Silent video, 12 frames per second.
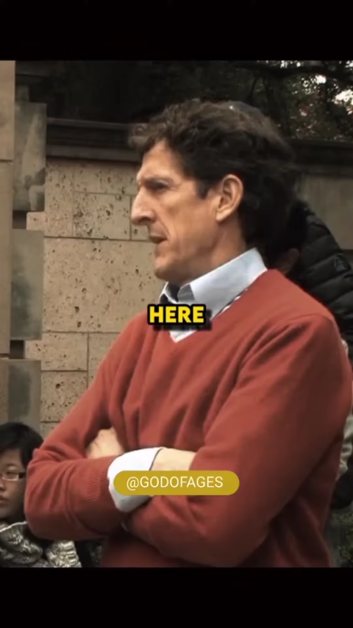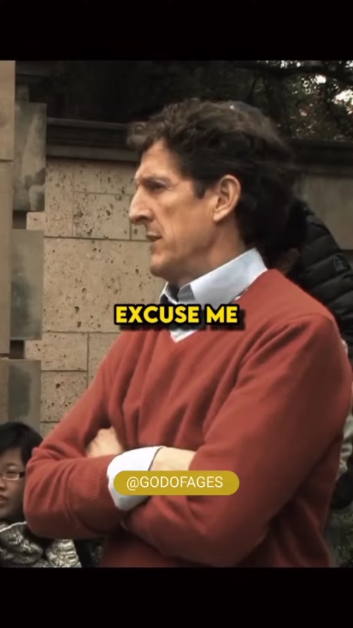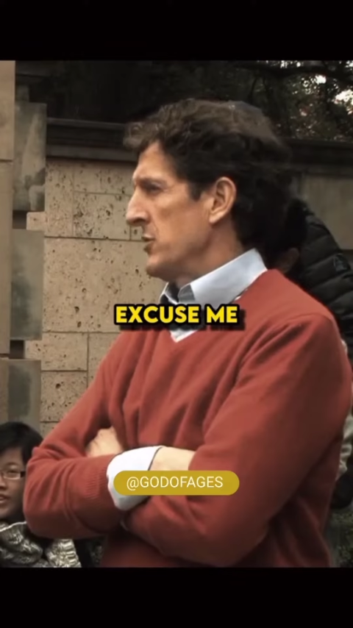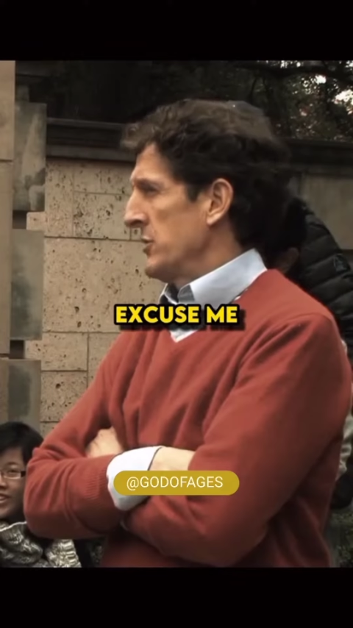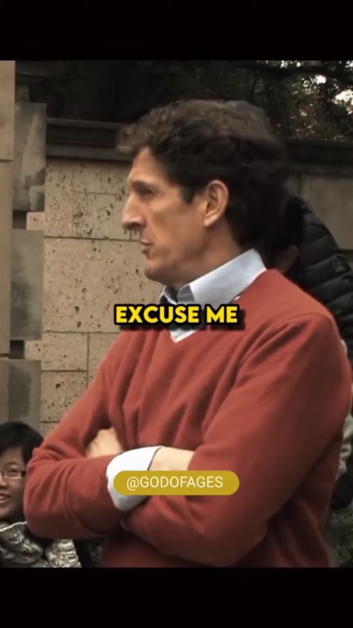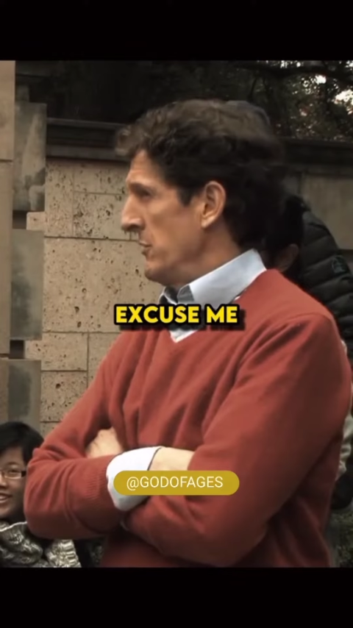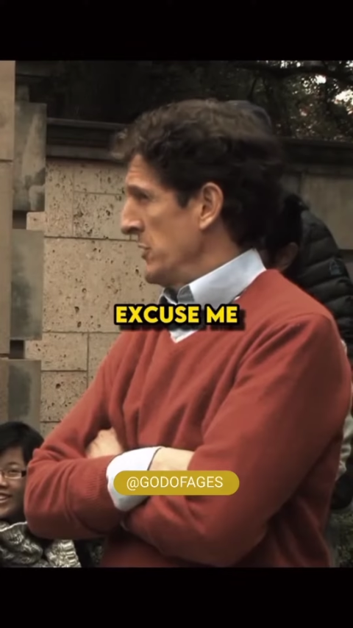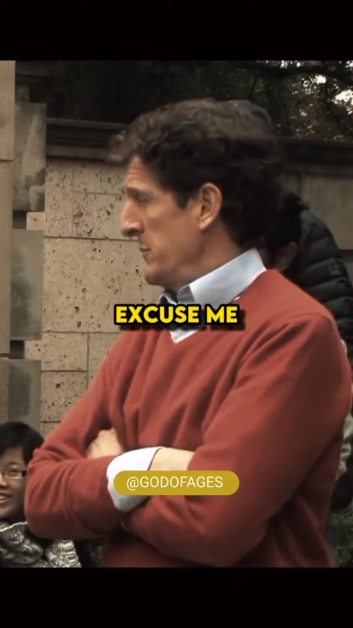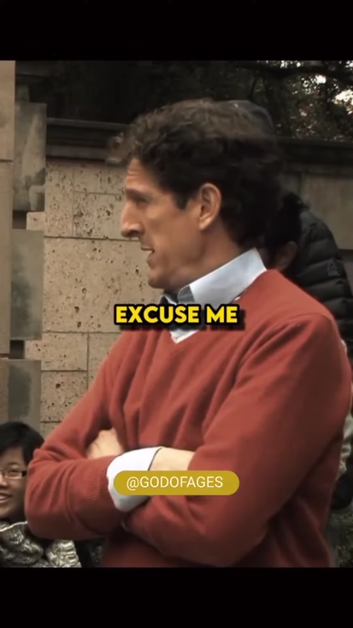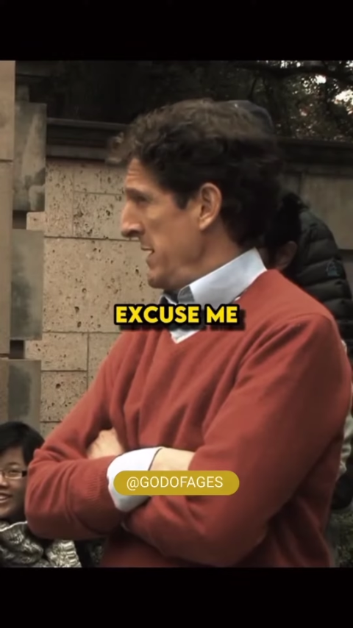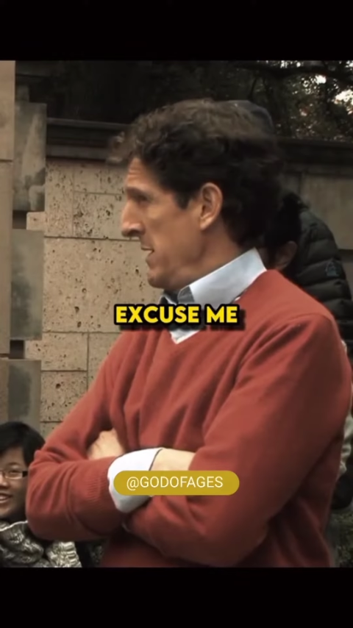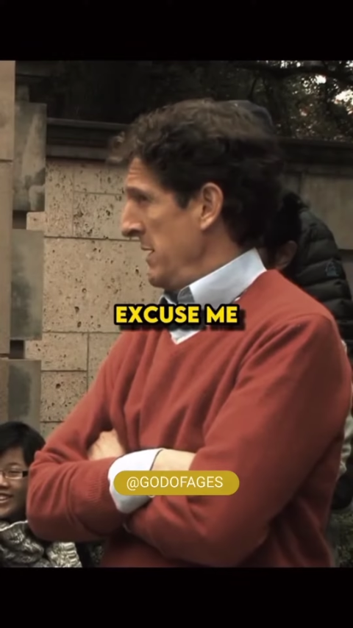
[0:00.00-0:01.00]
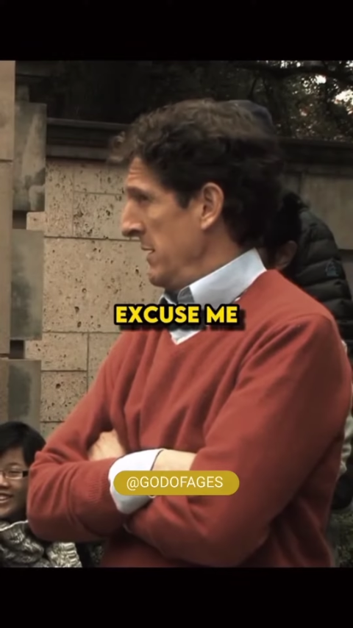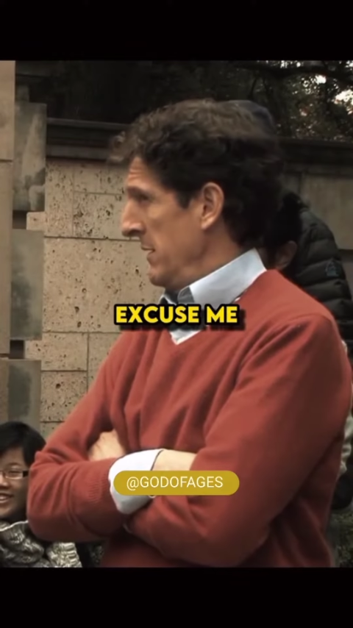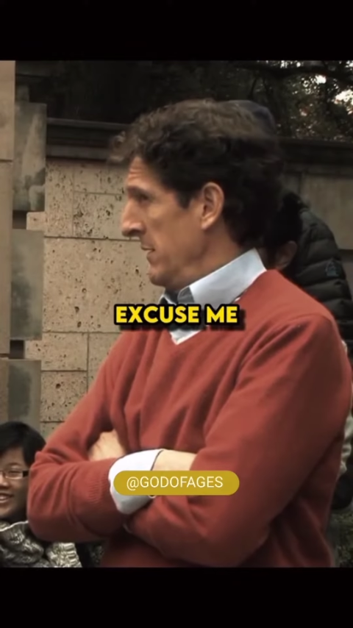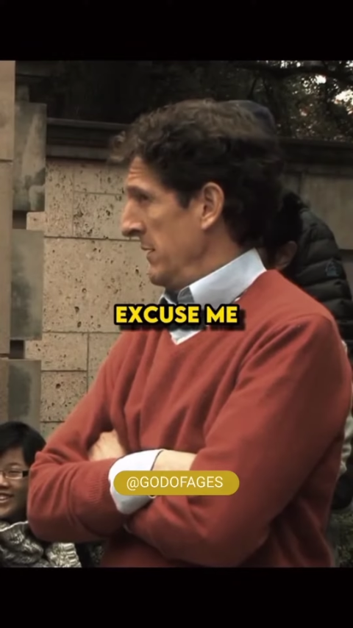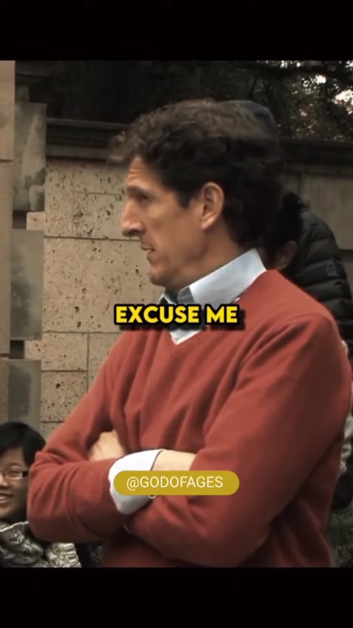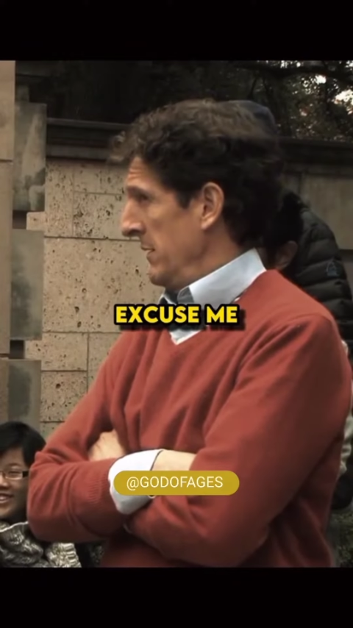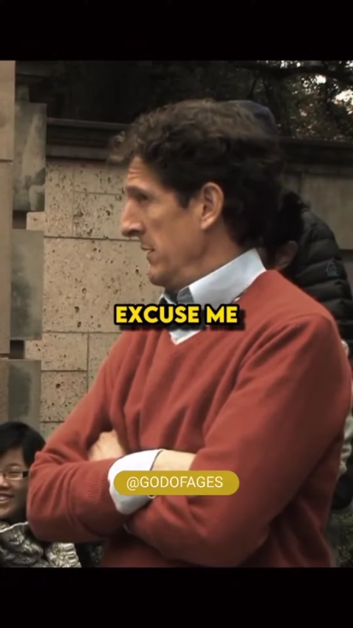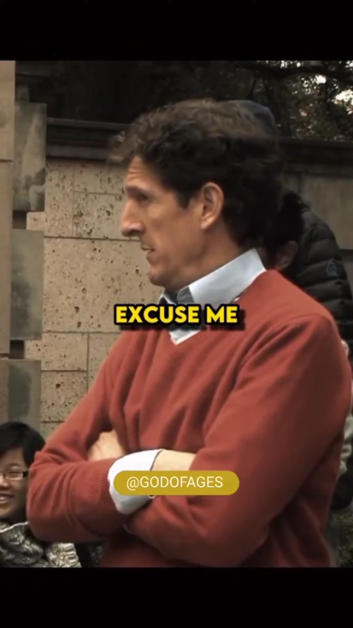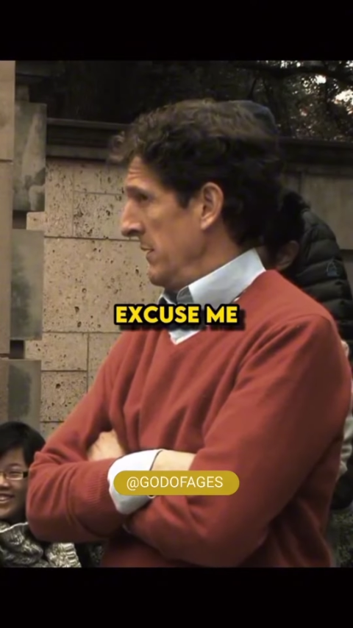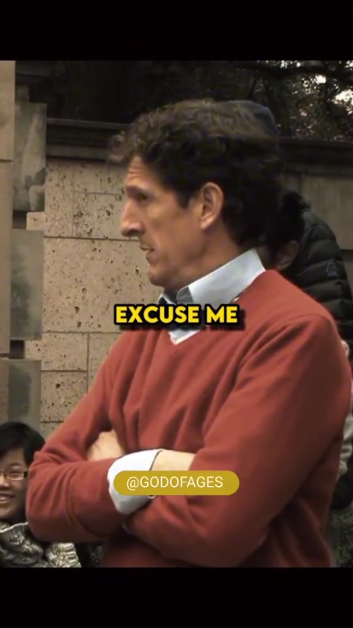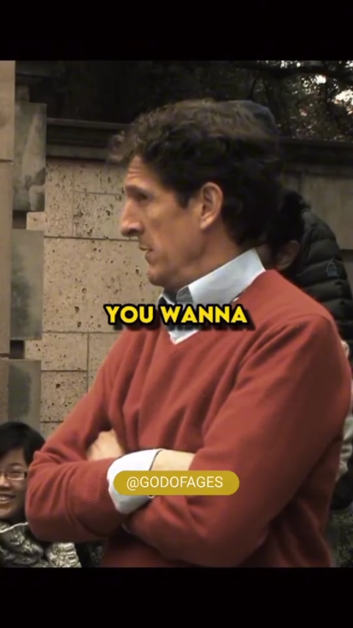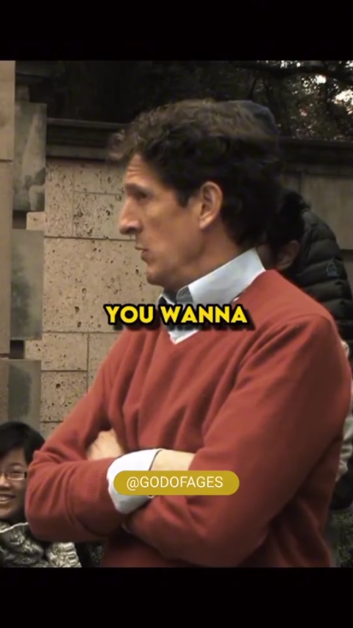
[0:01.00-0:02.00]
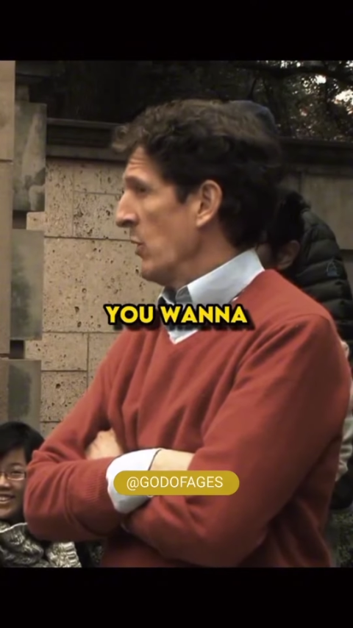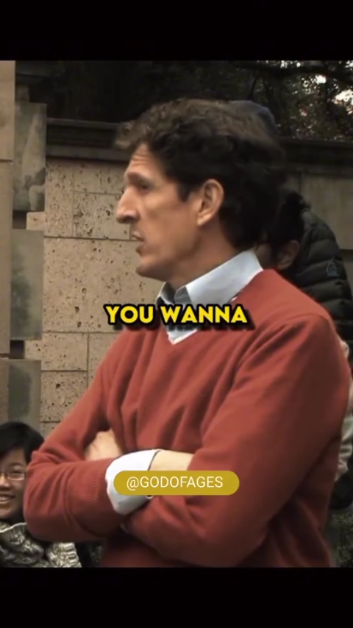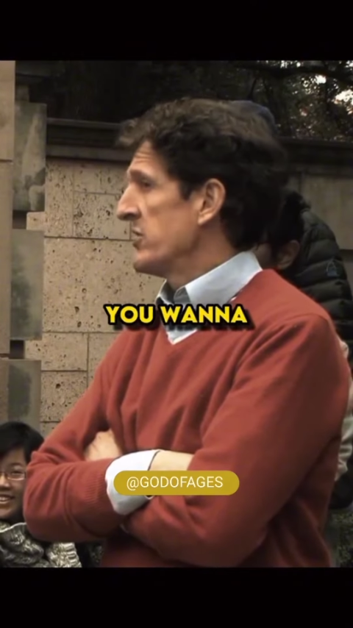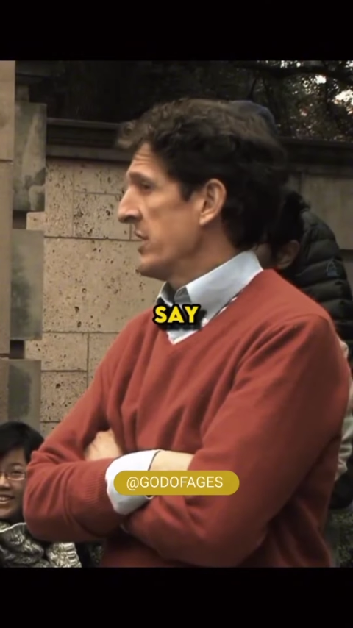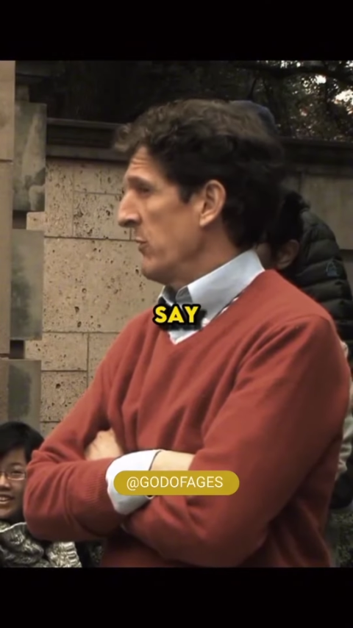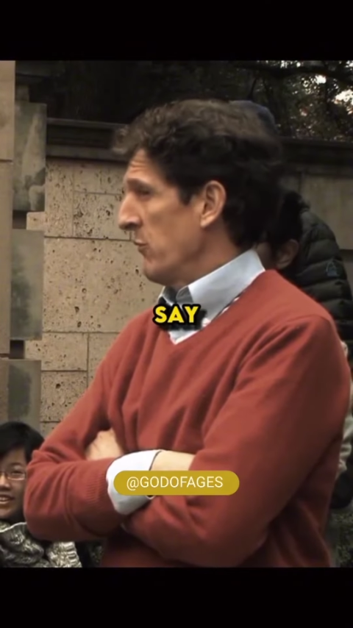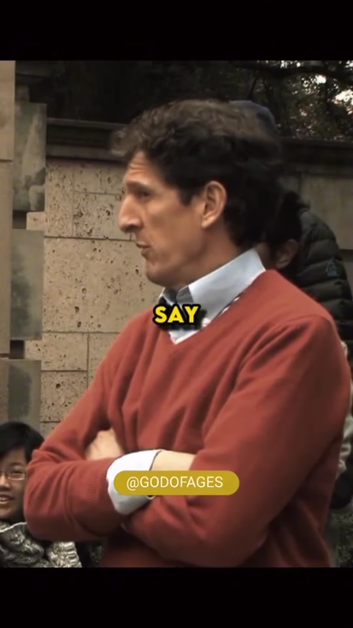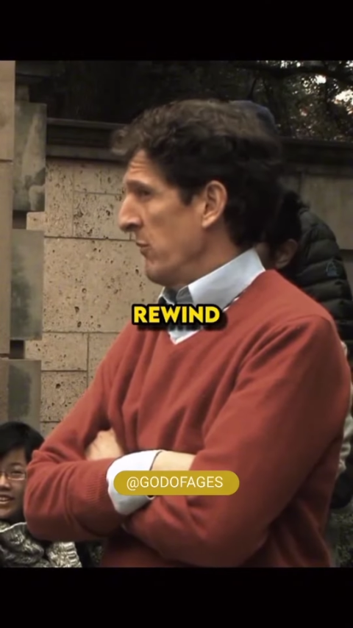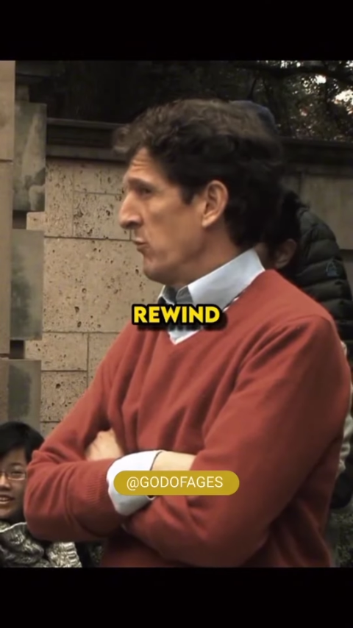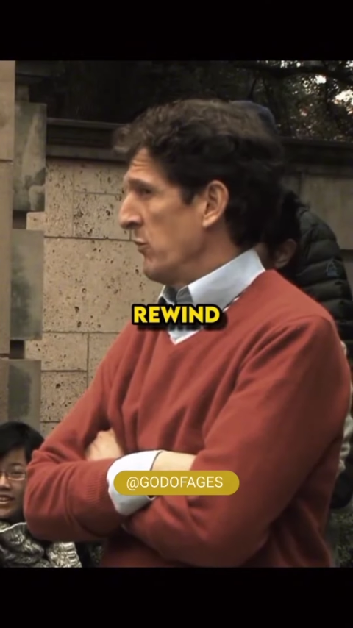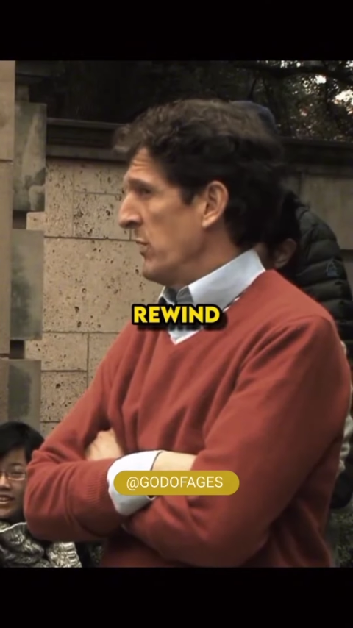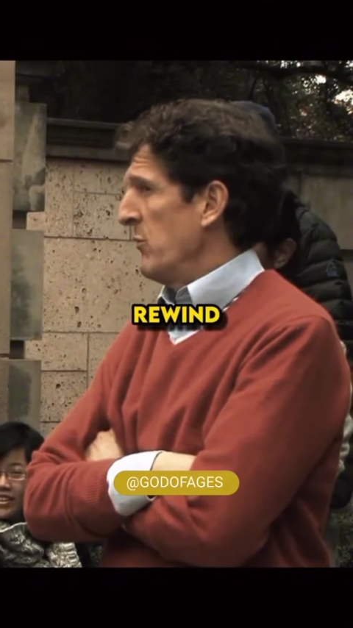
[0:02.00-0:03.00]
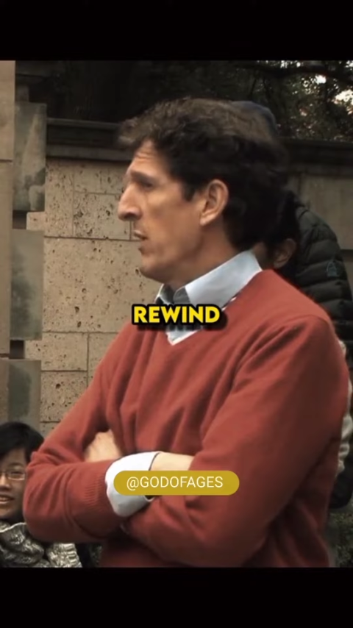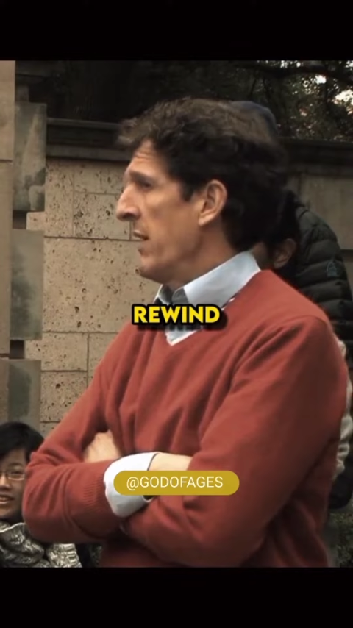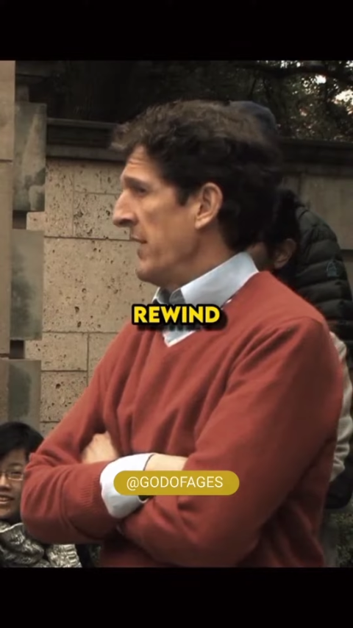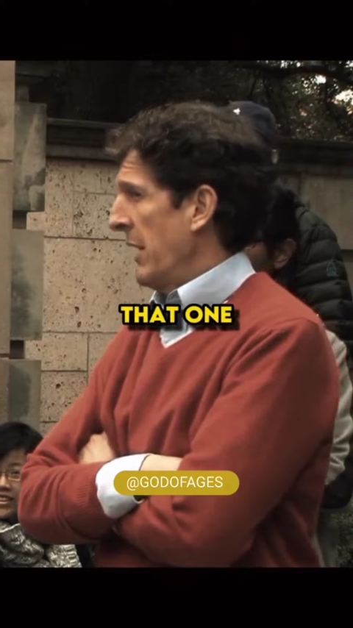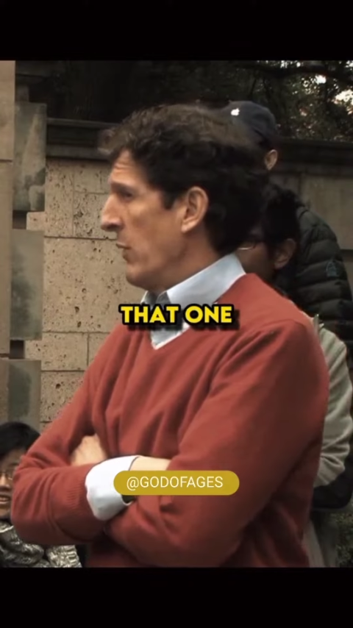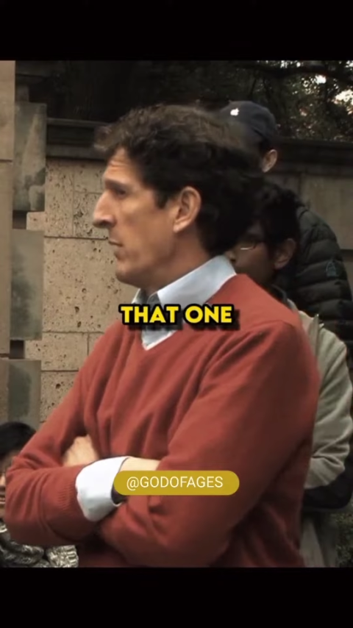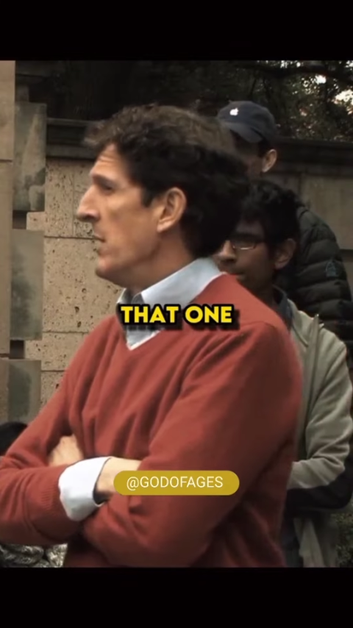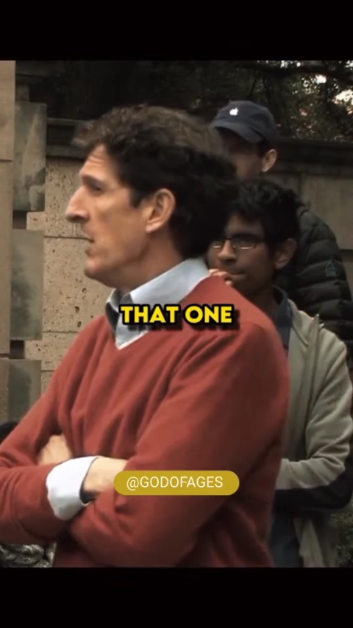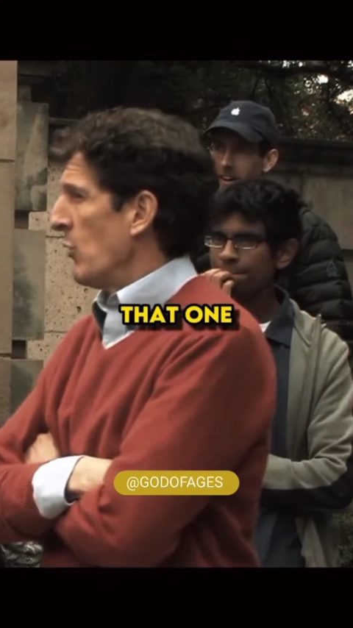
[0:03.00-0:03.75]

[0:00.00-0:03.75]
Excuse me? You want to say, rewind that one.